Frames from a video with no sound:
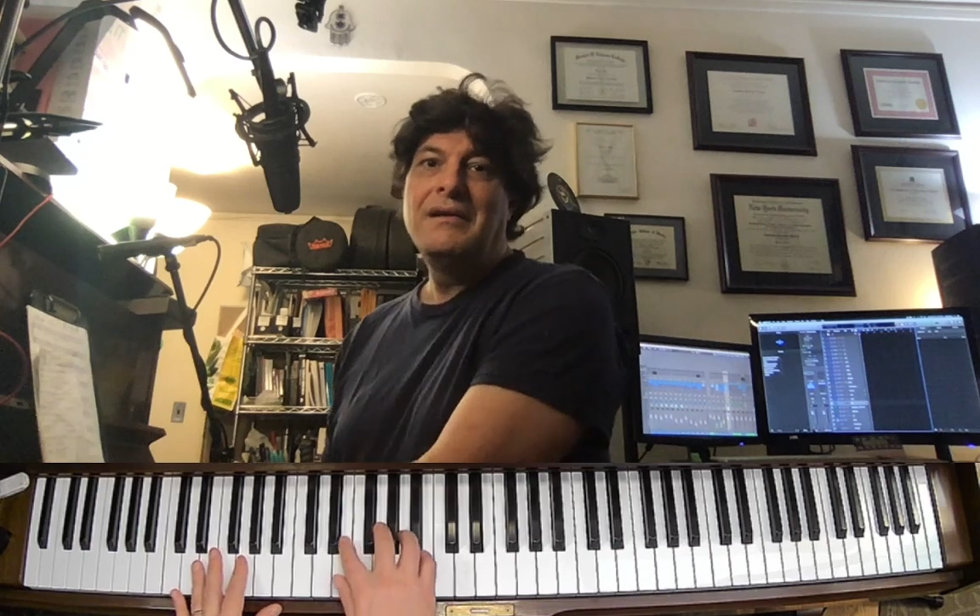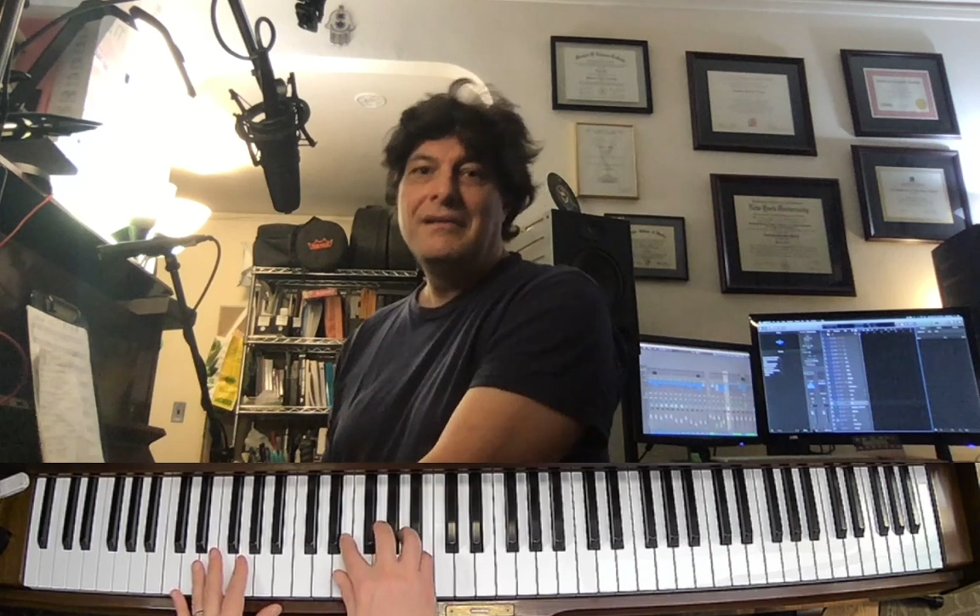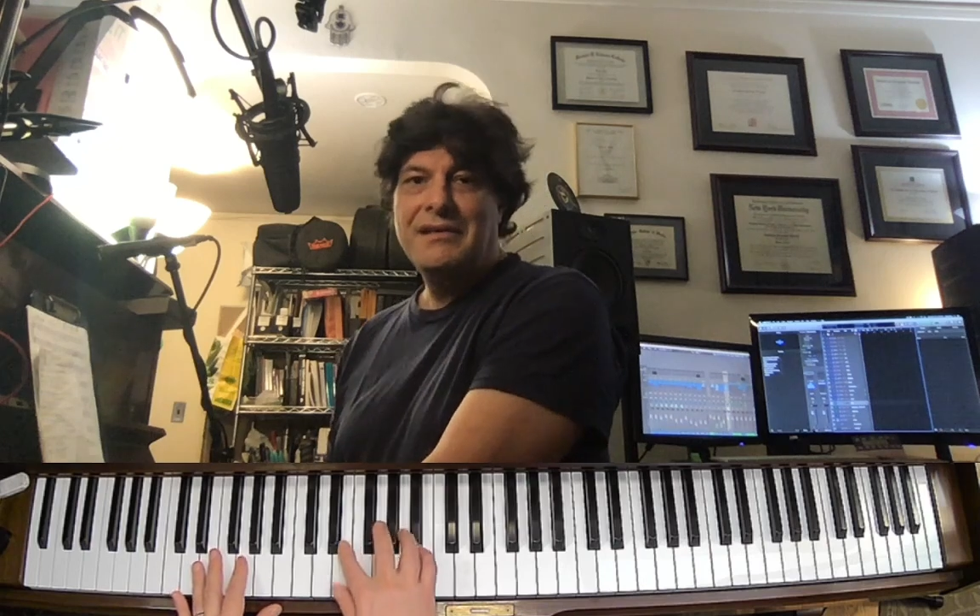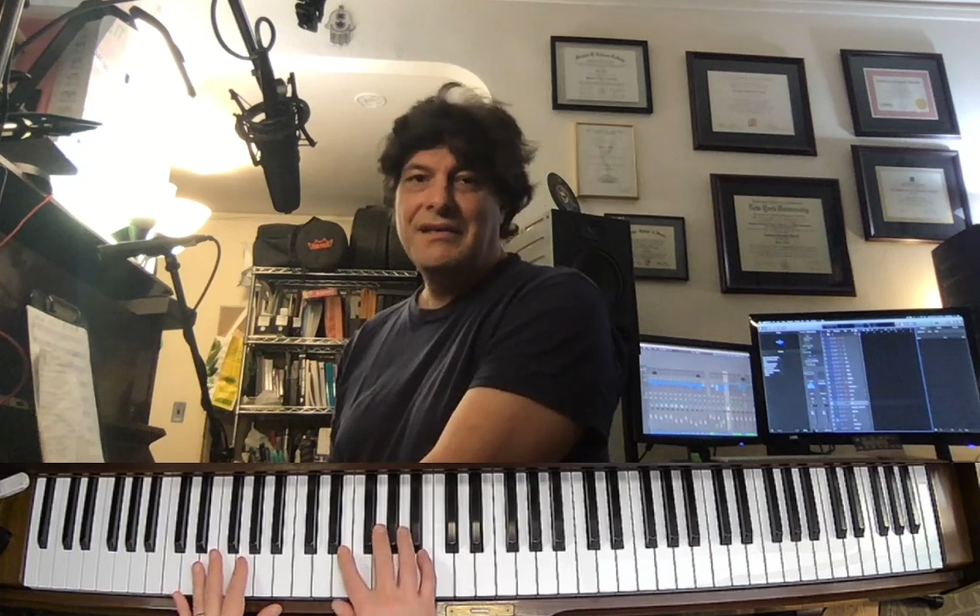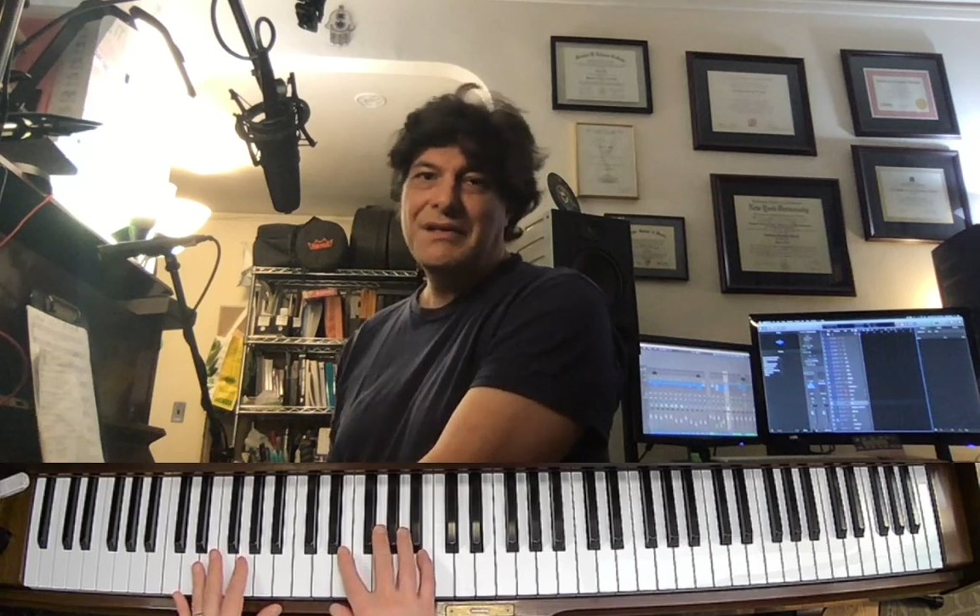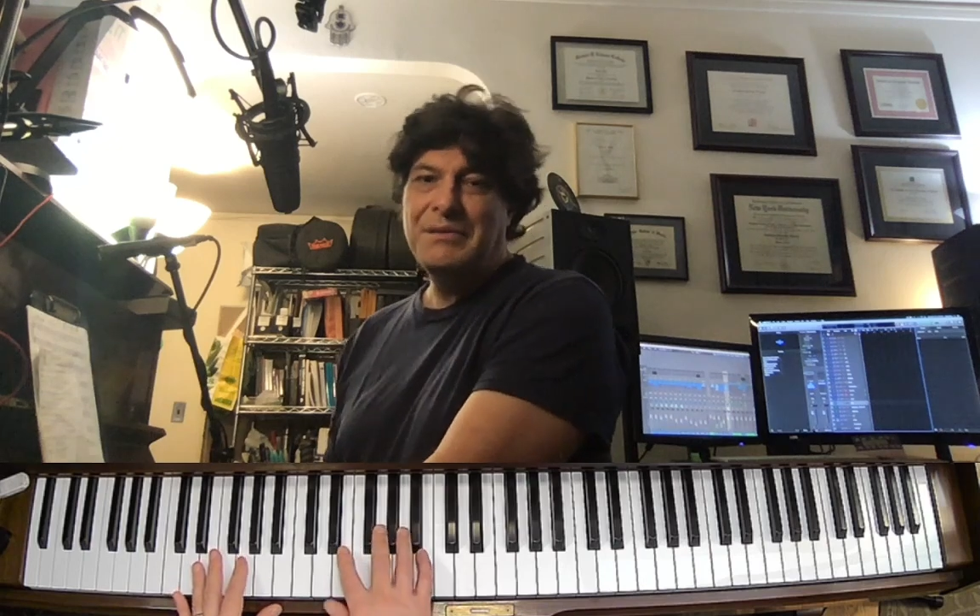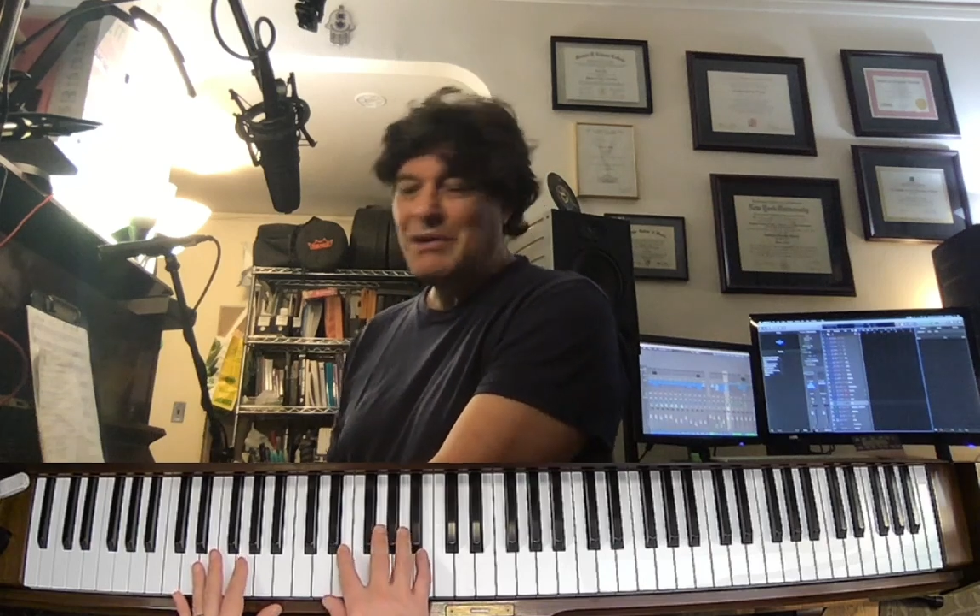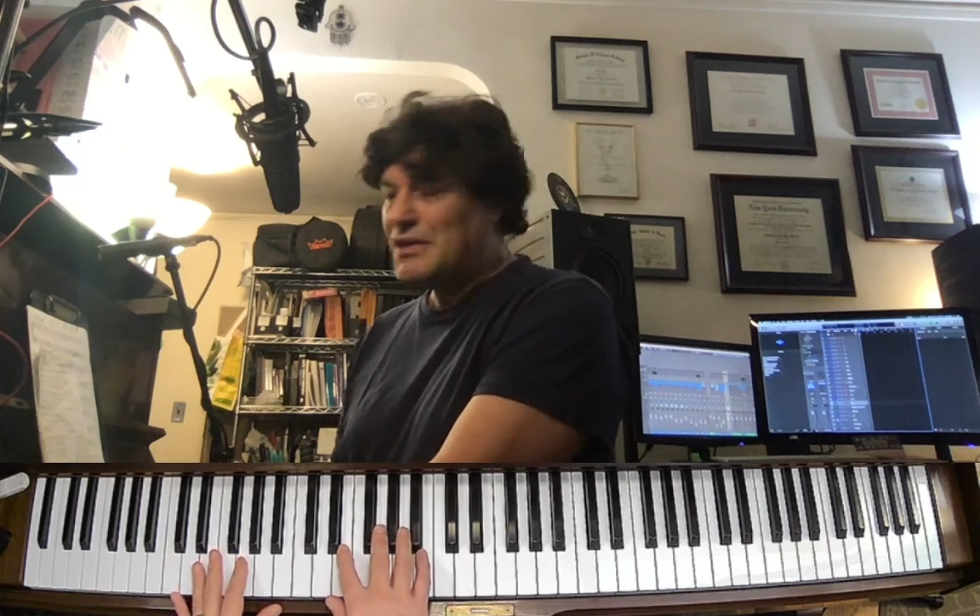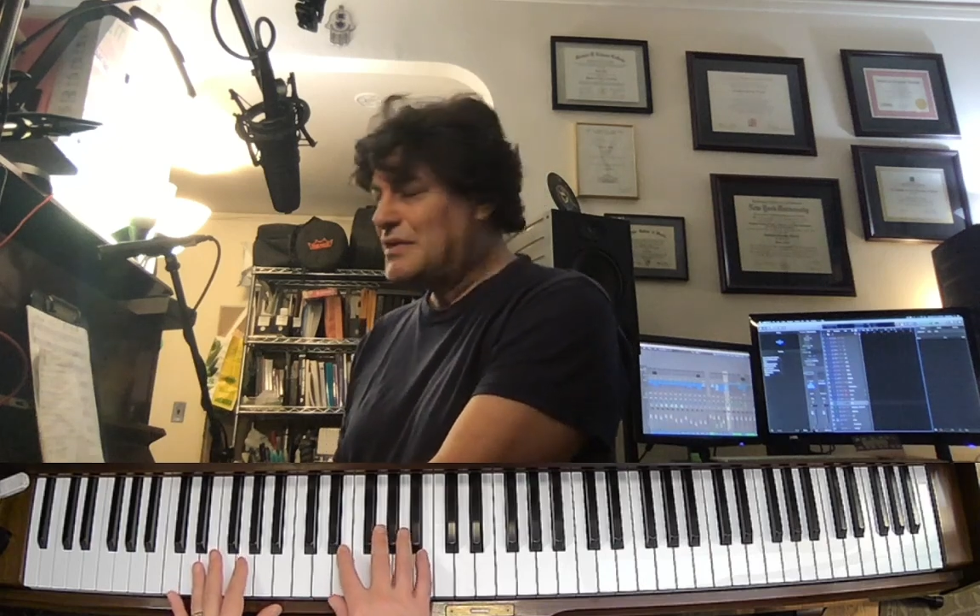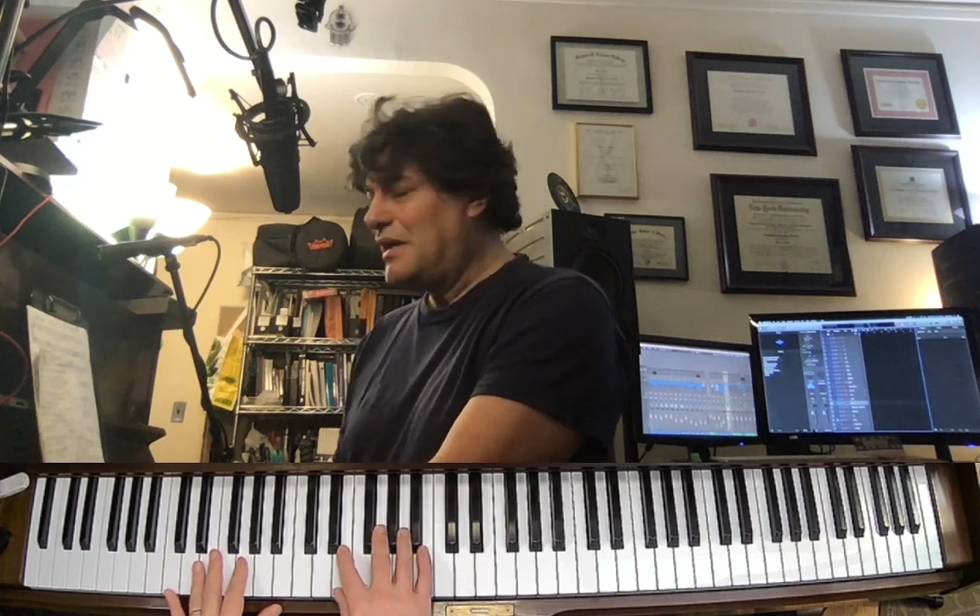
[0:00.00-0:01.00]
The sixth
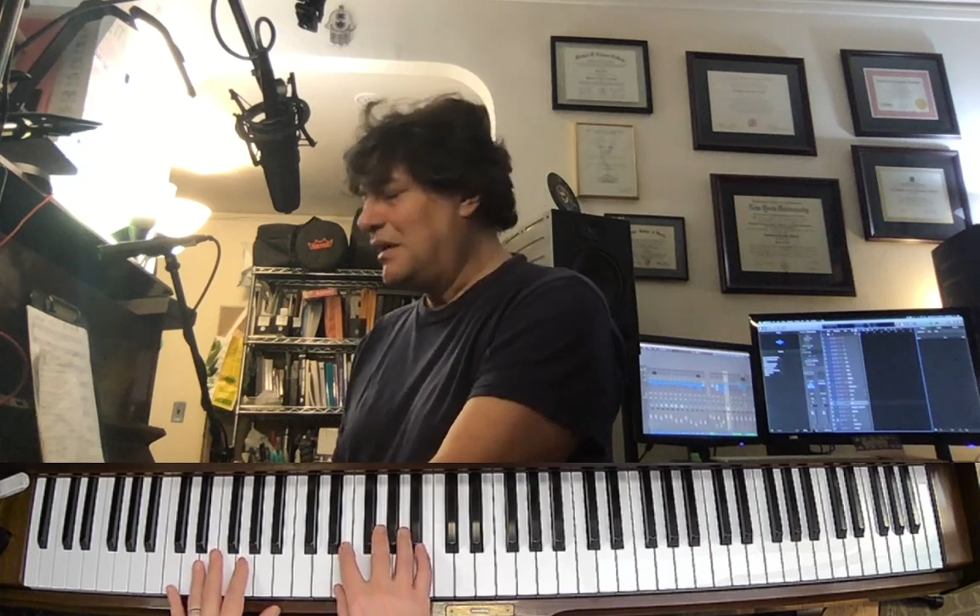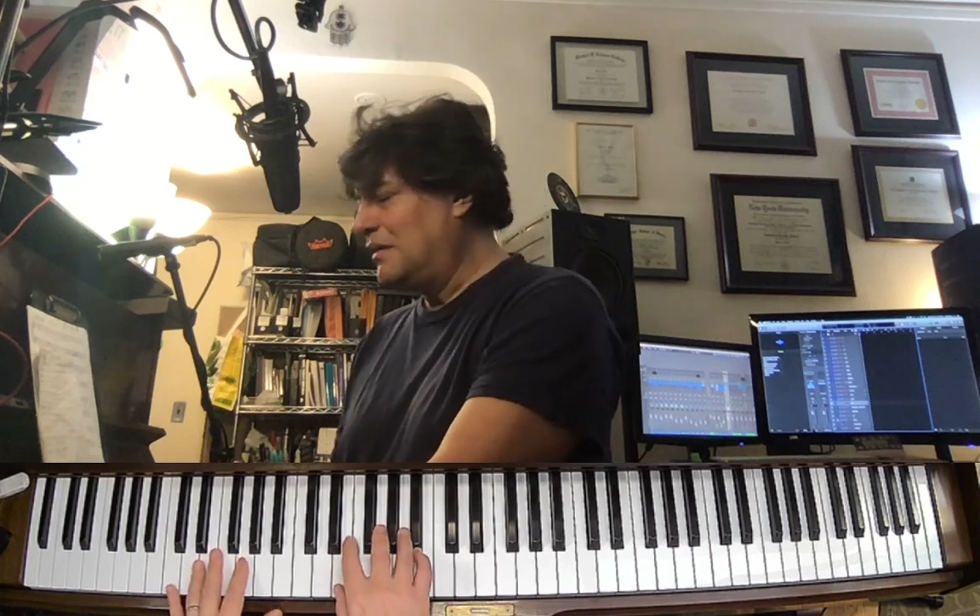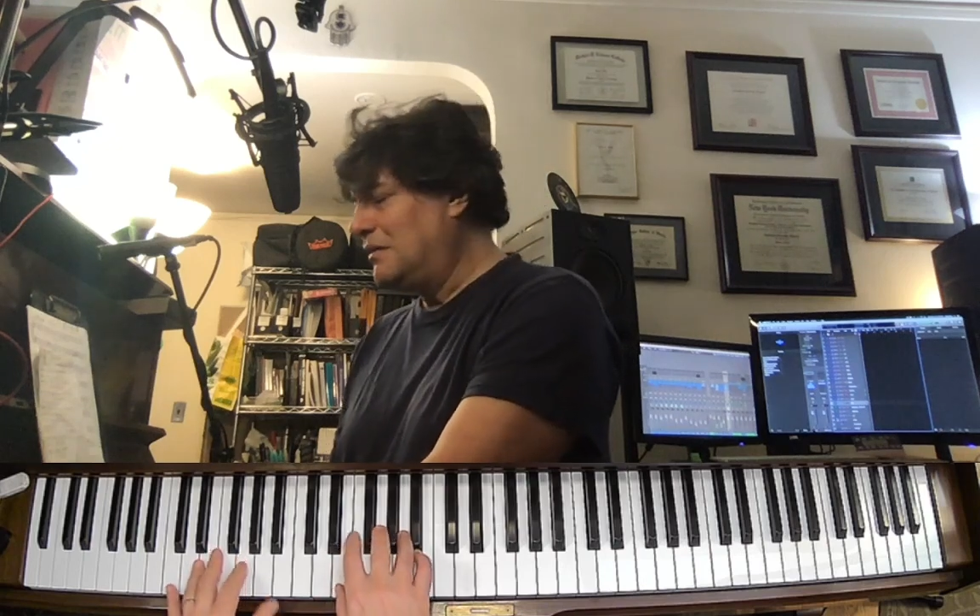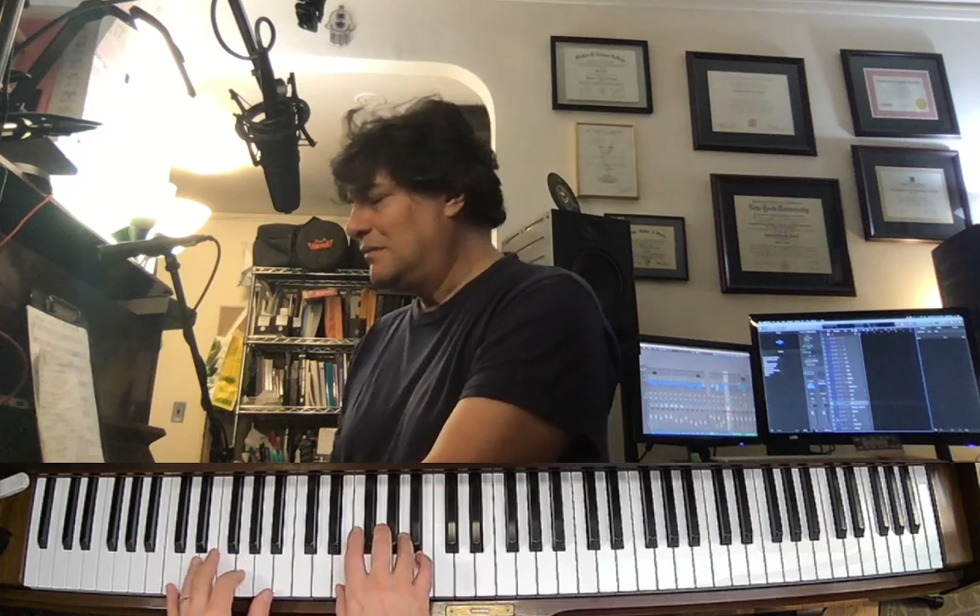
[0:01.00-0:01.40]
diminished scale.